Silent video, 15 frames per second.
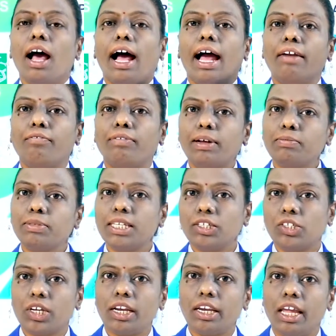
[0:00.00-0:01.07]
And from
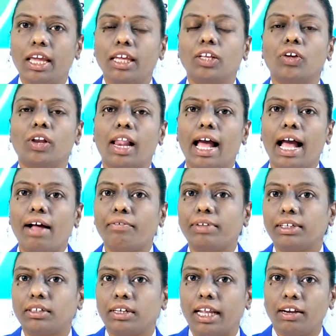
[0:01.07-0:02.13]
section A you will
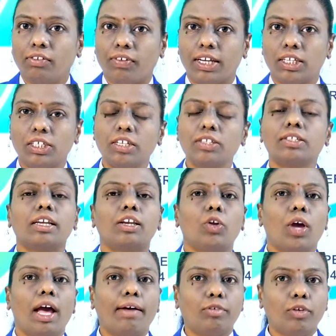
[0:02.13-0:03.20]
have 10 questions and
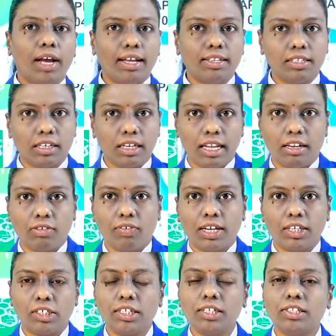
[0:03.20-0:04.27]
you have to answer 10
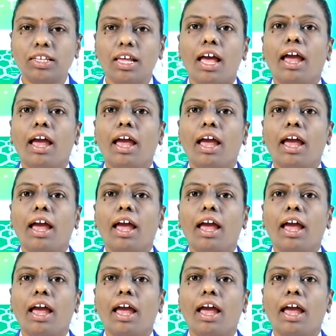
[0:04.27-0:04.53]
questions.